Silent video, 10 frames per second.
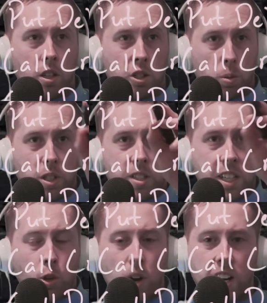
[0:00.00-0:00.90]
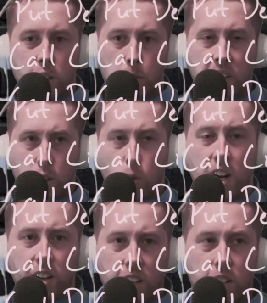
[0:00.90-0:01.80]
So when you see credit, you're being
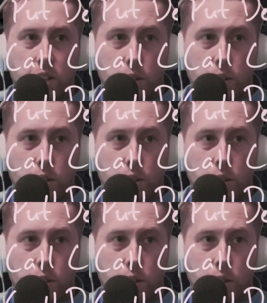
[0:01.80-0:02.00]
credited